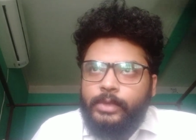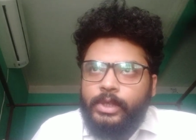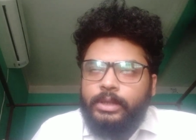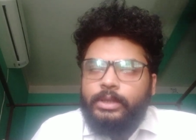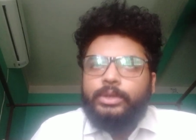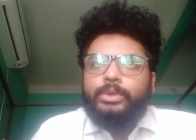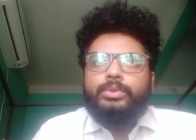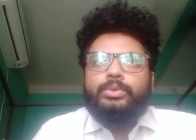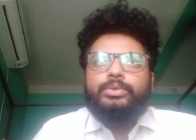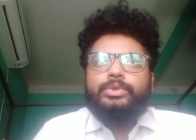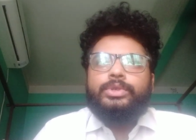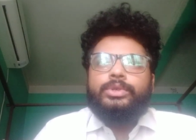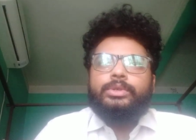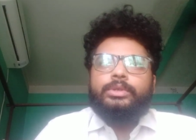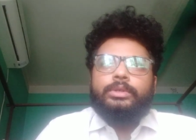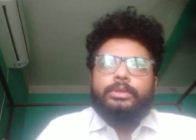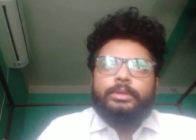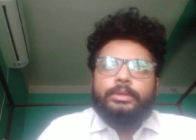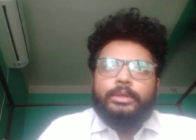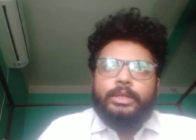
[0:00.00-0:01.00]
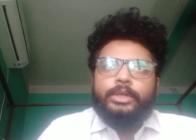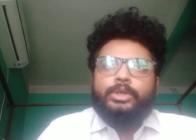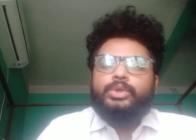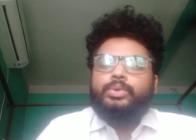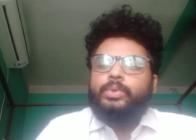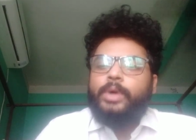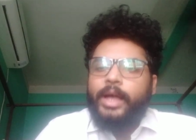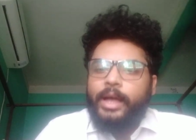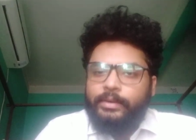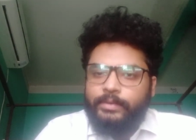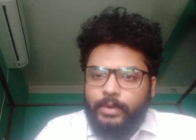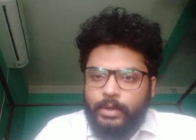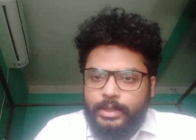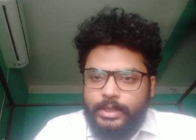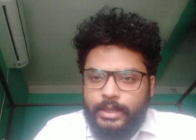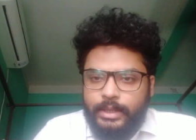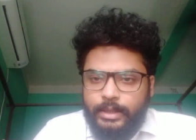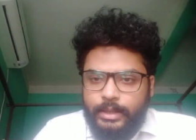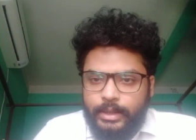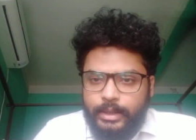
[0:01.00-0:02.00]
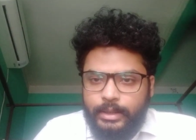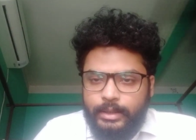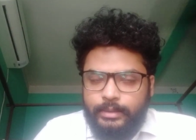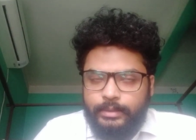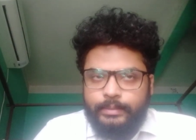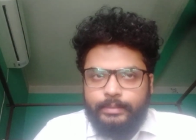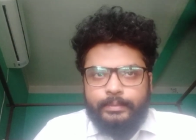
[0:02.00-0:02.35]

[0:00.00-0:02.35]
use the to have auxiliary